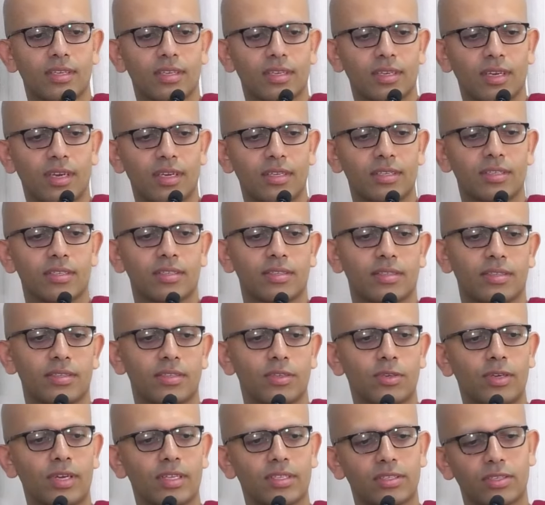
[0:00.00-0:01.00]
Right?
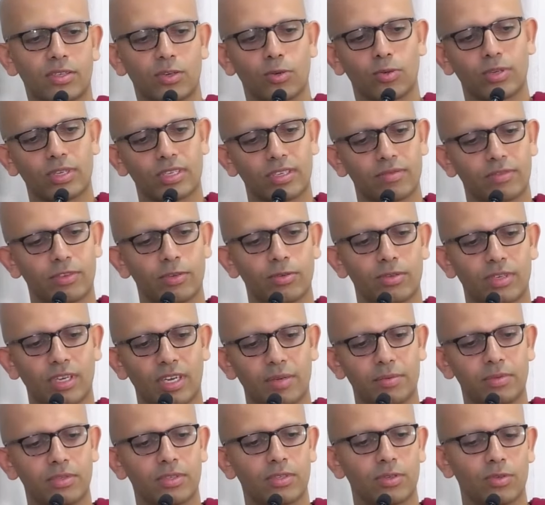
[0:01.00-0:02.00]
You can stroke it a few
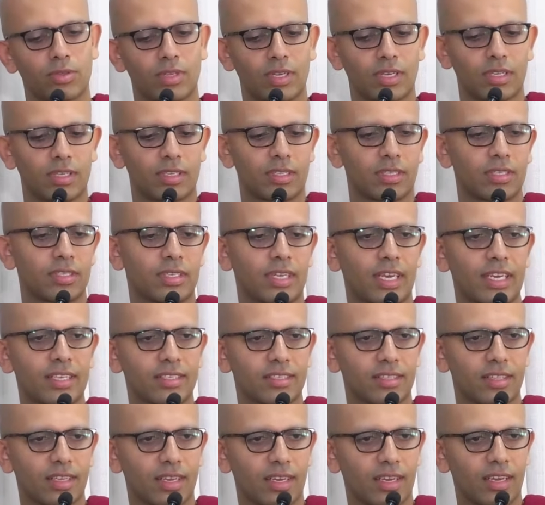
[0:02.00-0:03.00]
times so that it
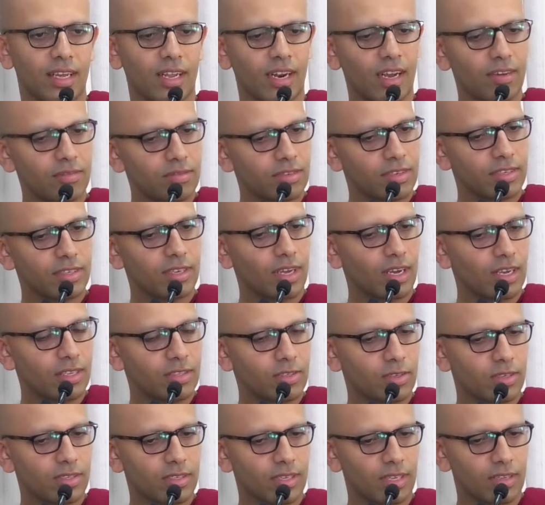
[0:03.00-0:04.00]
stays there. And after it,
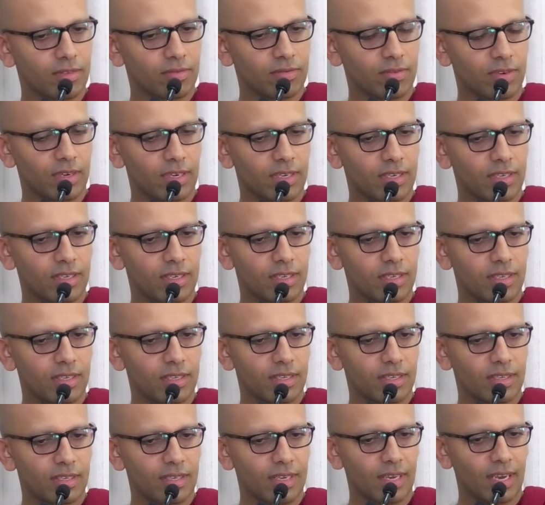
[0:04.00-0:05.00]
ask yourself, right?
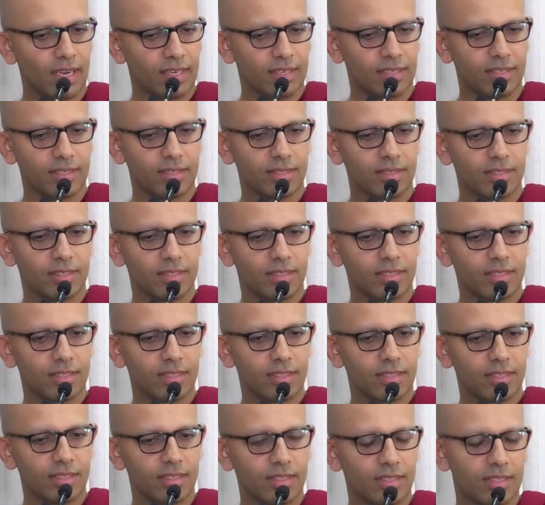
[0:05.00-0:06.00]
cat.
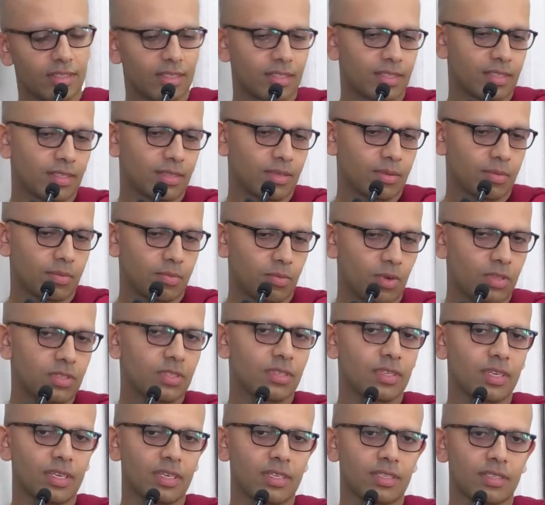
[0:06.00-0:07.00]

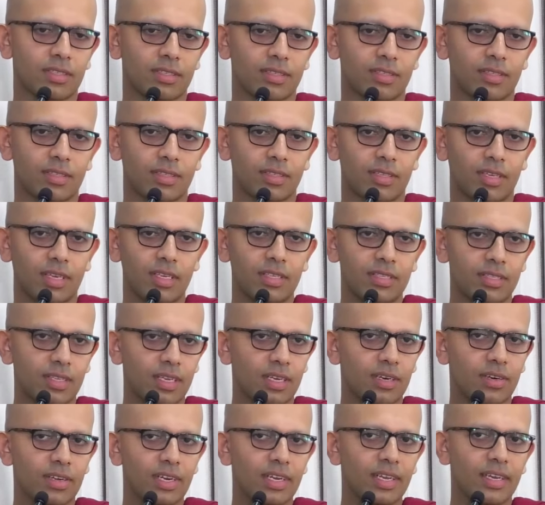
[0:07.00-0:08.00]
What's here? Is
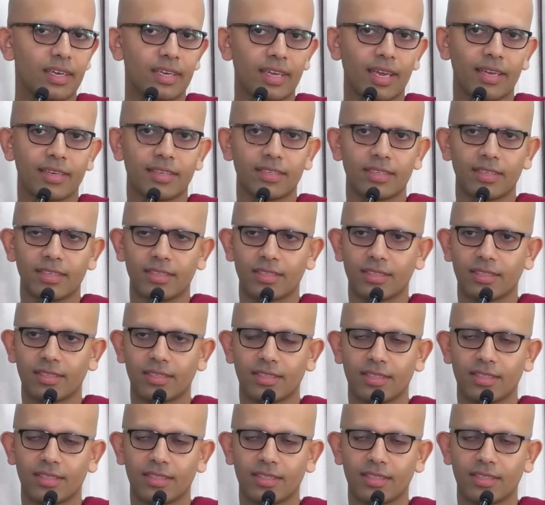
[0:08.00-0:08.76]
there really a cat here?